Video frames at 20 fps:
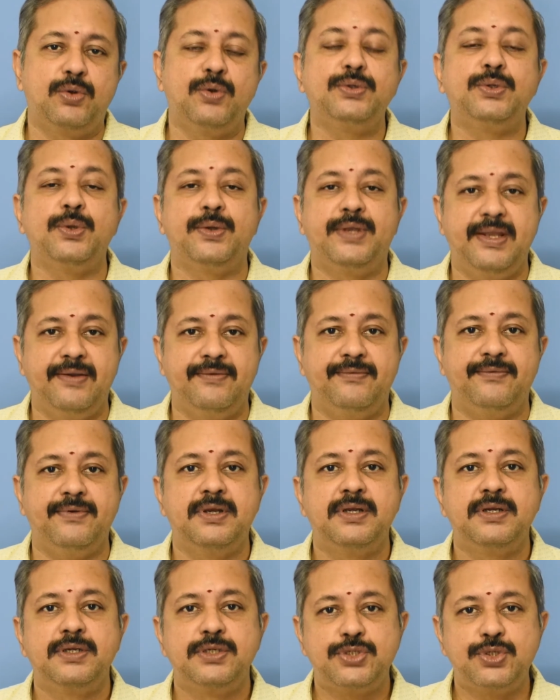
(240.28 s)
going to give
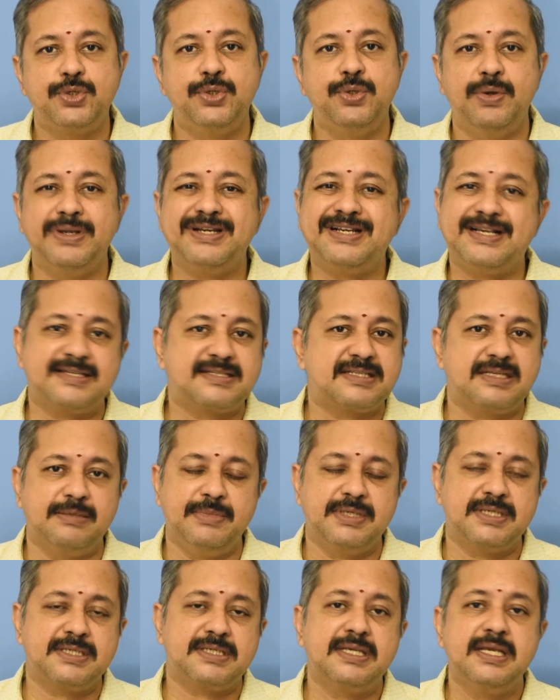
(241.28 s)
to your
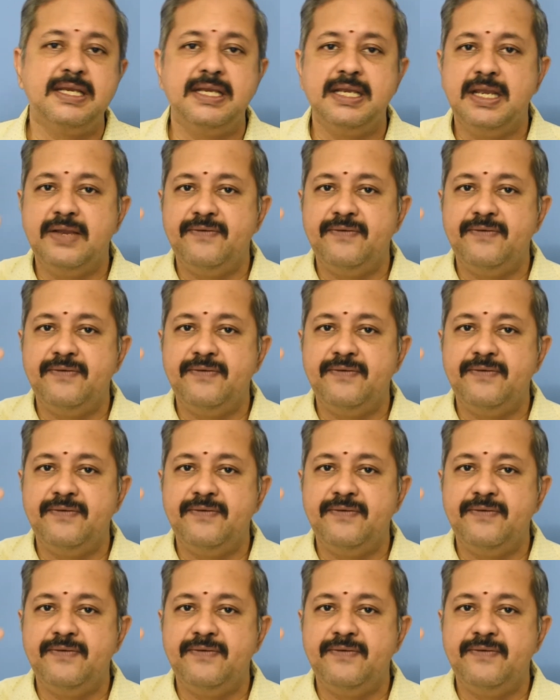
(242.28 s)
customers?